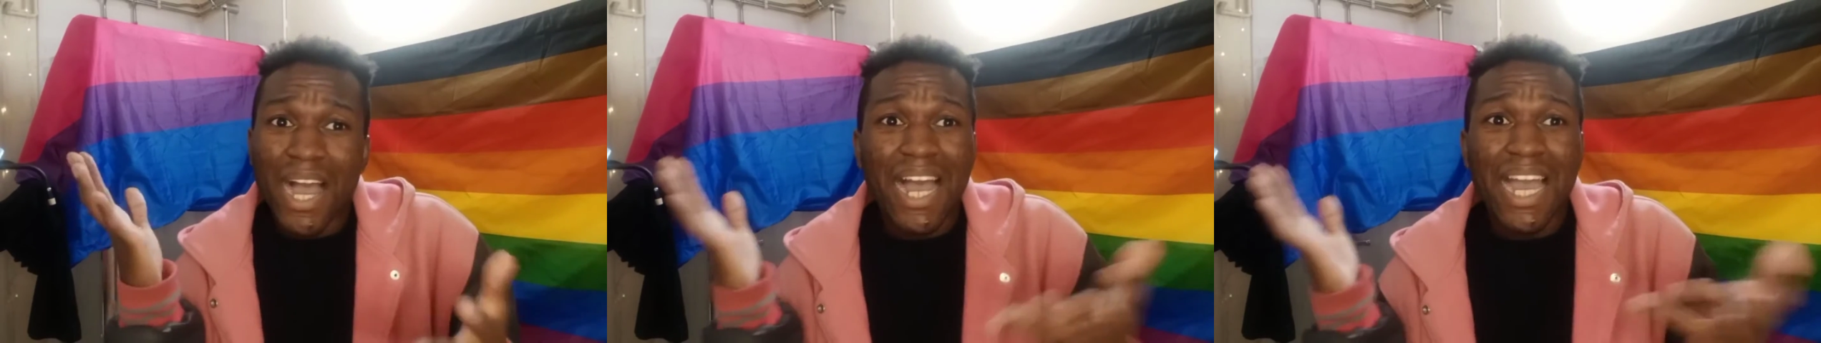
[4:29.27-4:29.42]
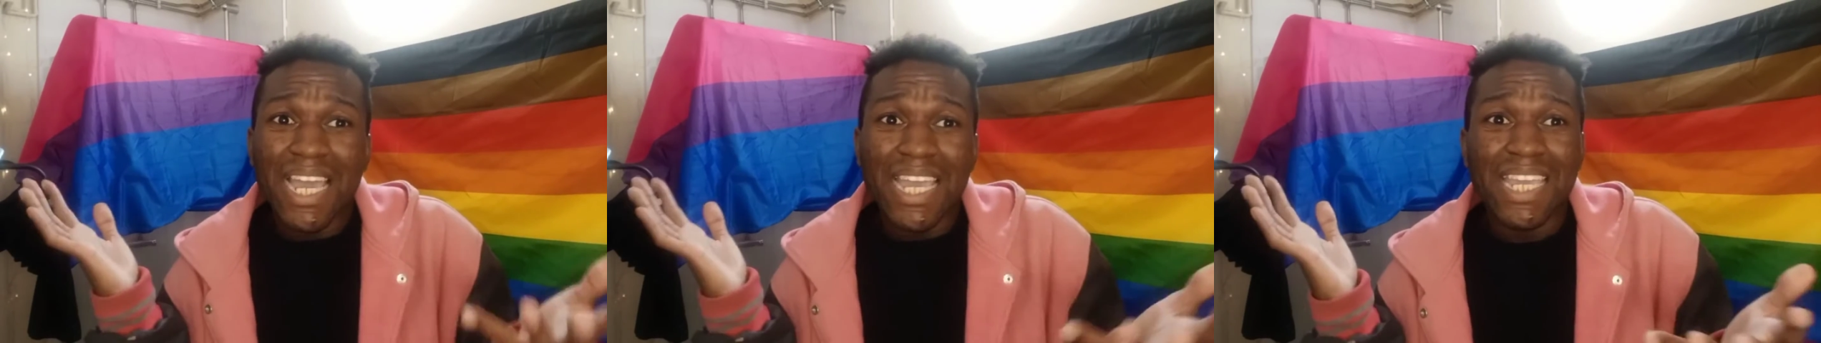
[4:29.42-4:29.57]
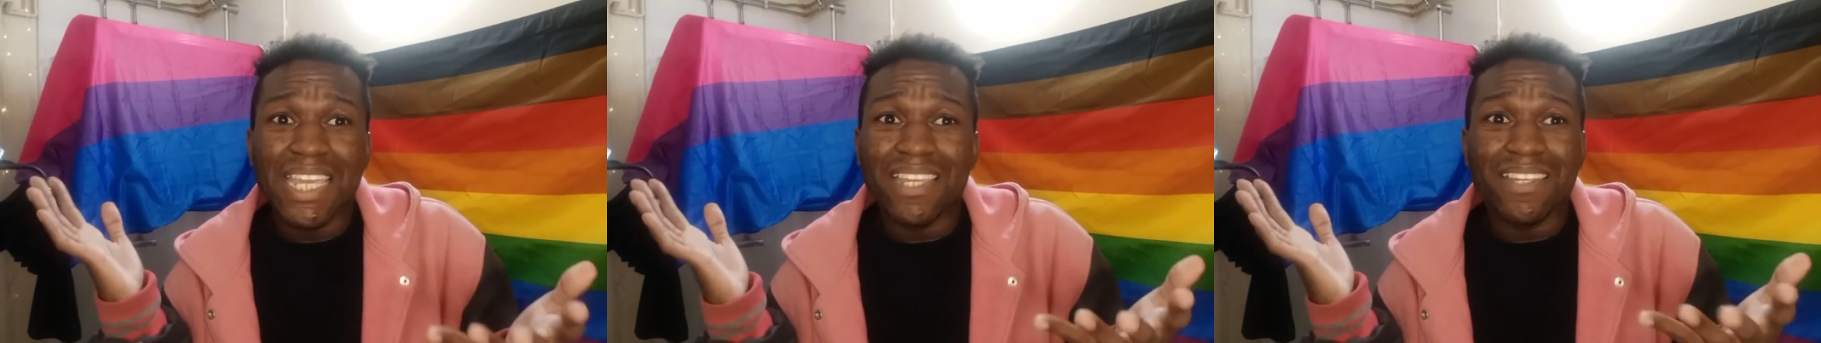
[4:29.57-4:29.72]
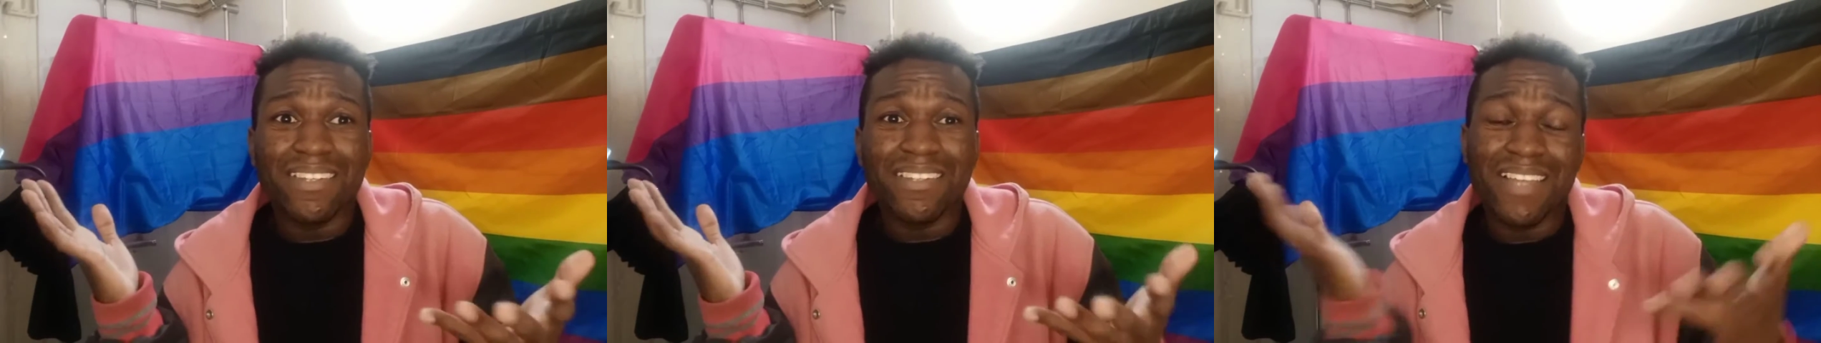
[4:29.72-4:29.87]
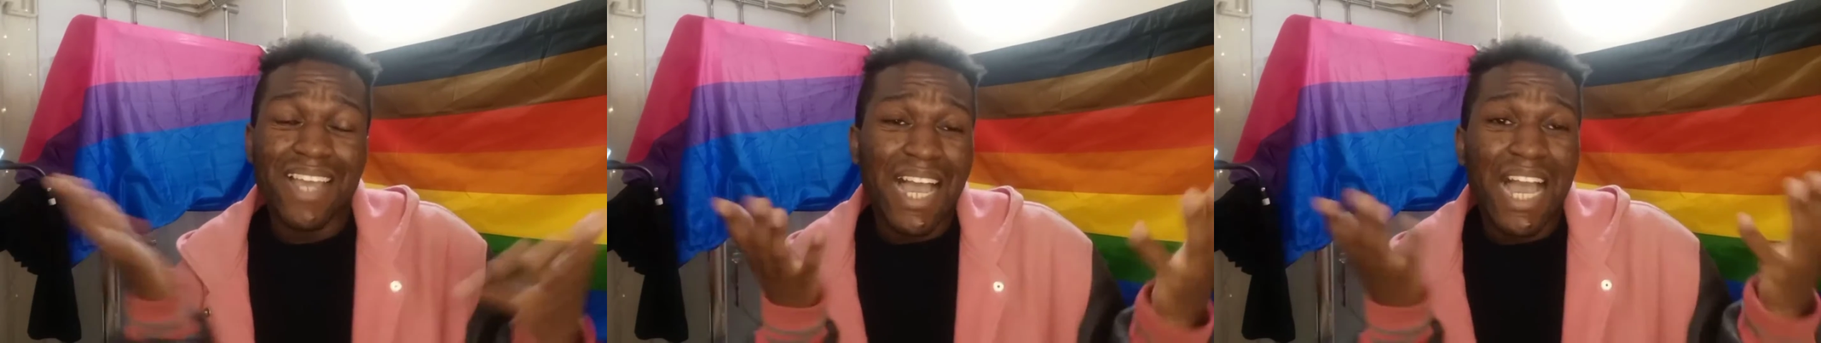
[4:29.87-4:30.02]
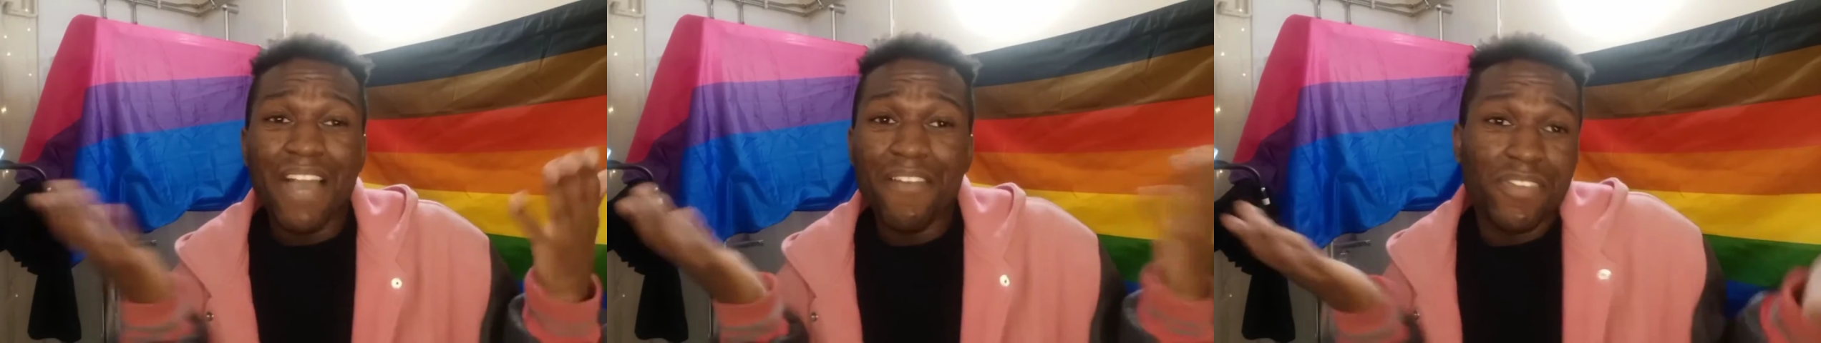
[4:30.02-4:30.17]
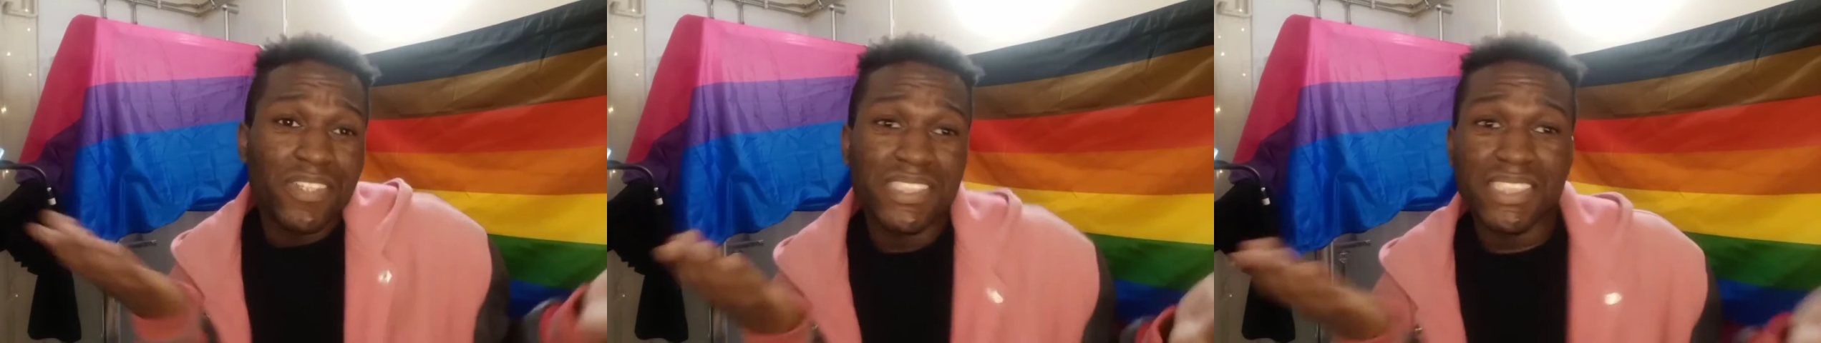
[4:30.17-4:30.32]
I
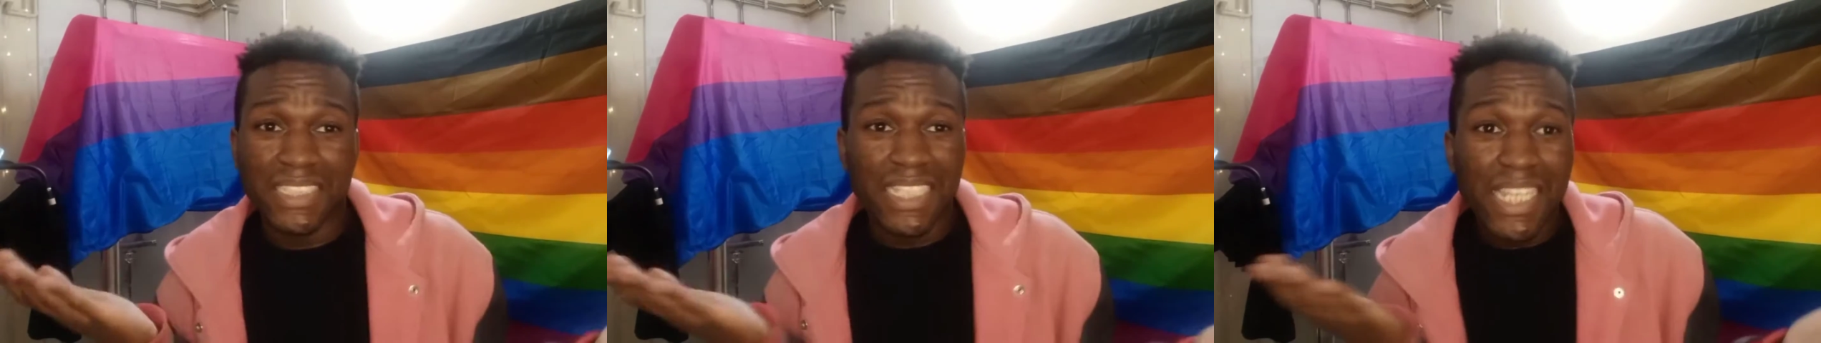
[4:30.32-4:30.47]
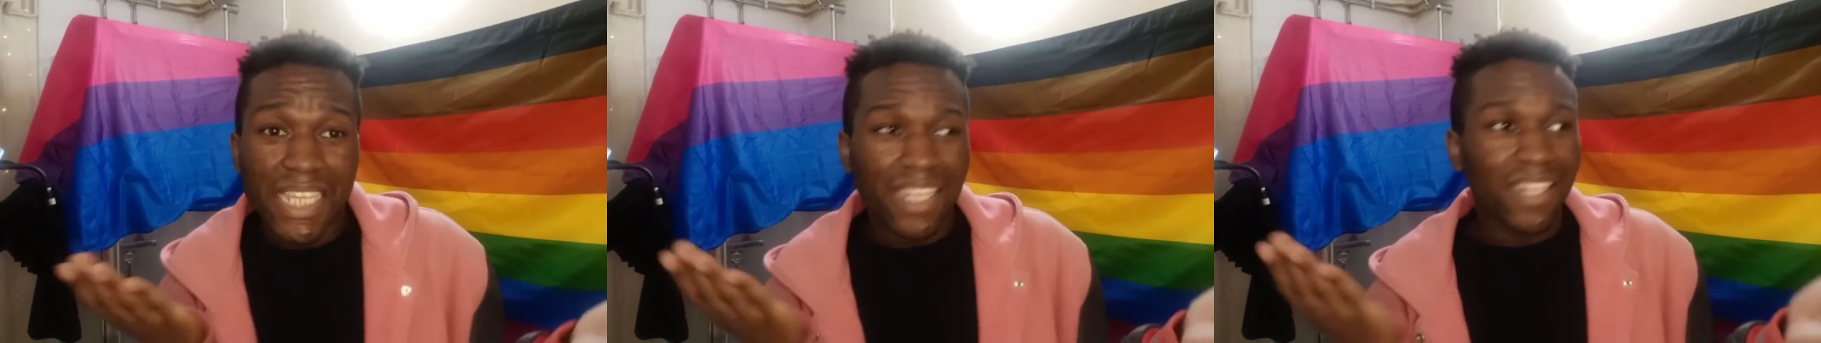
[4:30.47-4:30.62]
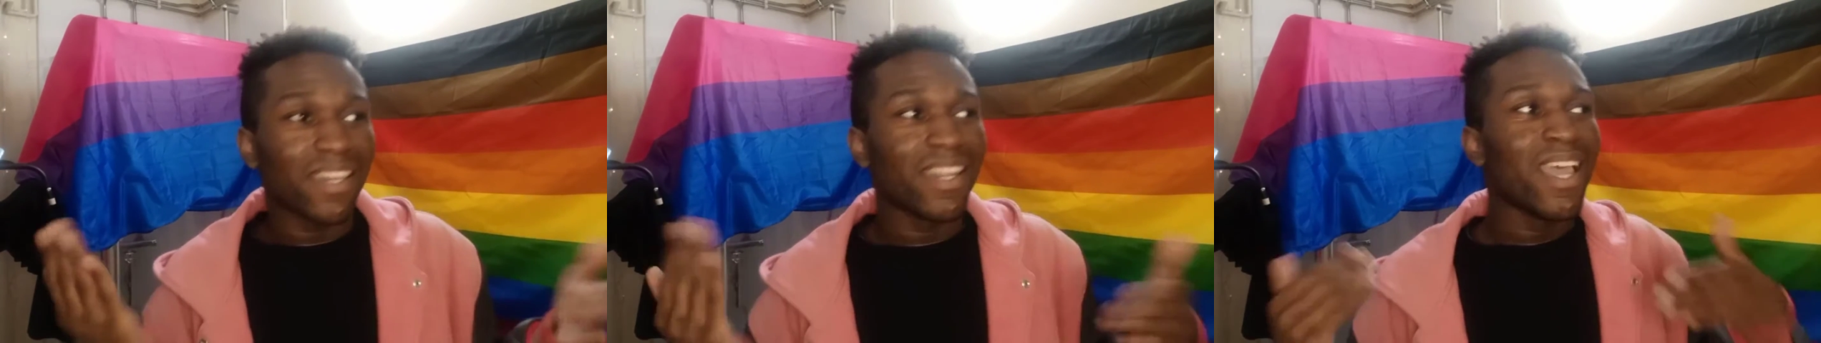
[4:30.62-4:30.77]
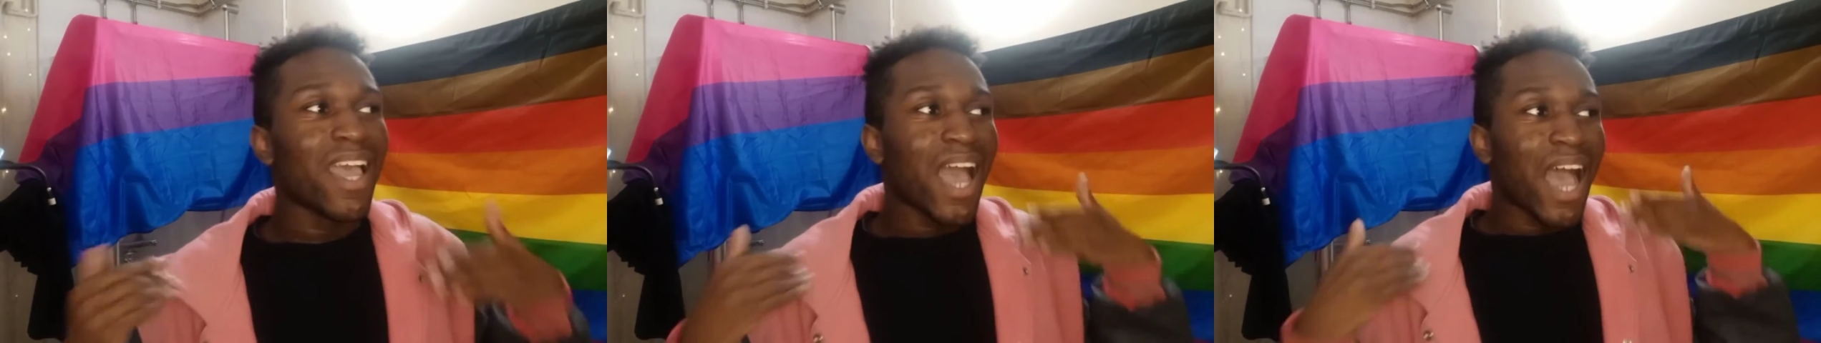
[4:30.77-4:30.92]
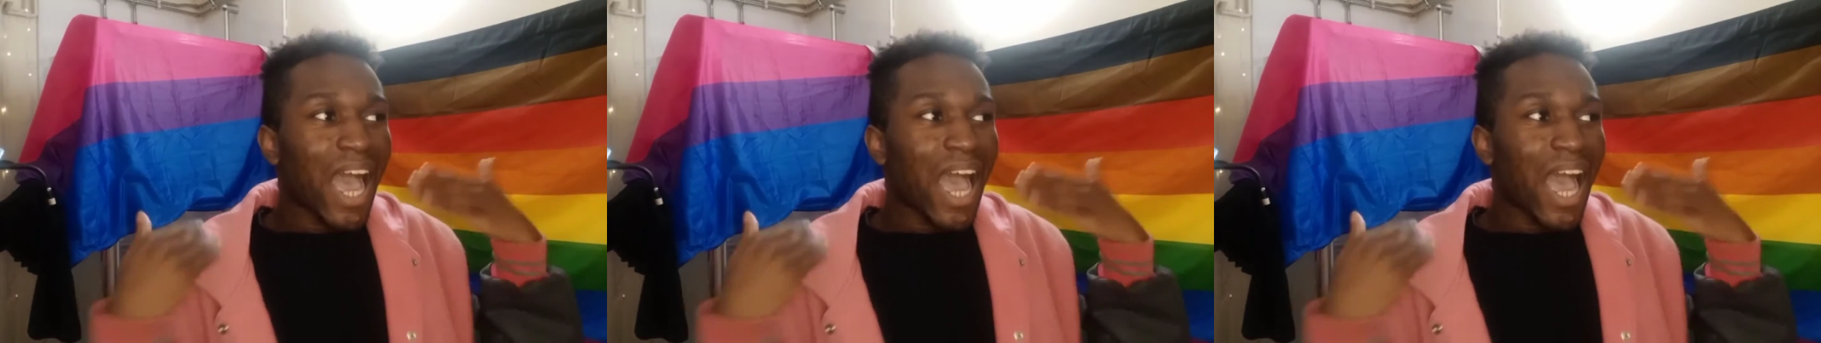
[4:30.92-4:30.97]
have seen.